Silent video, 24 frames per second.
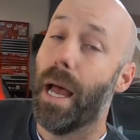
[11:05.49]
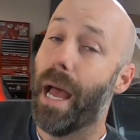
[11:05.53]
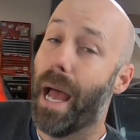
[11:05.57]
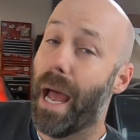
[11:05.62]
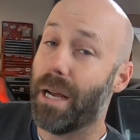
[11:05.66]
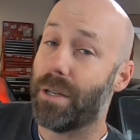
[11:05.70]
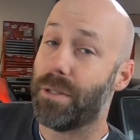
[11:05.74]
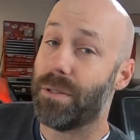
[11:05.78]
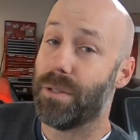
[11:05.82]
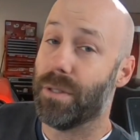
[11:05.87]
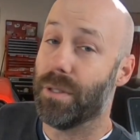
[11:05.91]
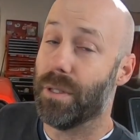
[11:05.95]

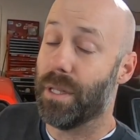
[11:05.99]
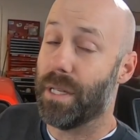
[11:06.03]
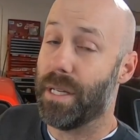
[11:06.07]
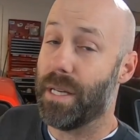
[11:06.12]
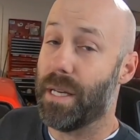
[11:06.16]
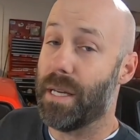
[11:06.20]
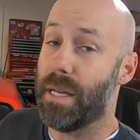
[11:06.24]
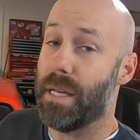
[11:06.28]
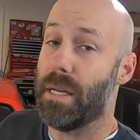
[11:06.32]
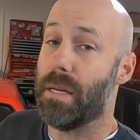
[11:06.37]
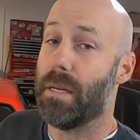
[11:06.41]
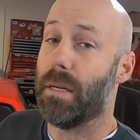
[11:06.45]

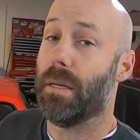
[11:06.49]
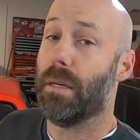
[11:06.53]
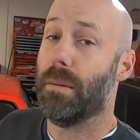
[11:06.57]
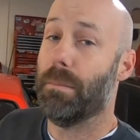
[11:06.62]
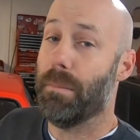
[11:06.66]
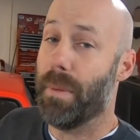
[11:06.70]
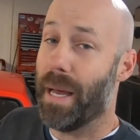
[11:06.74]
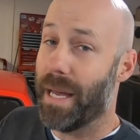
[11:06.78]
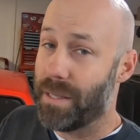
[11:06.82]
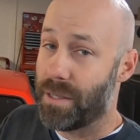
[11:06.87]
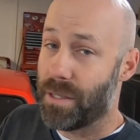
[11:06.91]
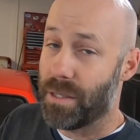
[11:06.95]
actually
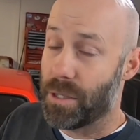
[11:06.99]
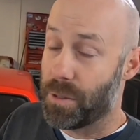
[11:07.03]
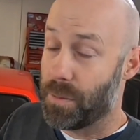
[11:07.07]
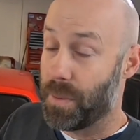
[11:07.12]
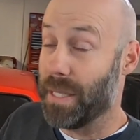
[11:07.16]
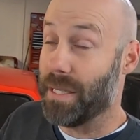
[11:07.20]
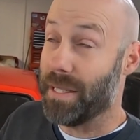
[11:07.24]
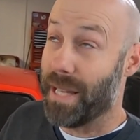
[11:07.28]
messaged me,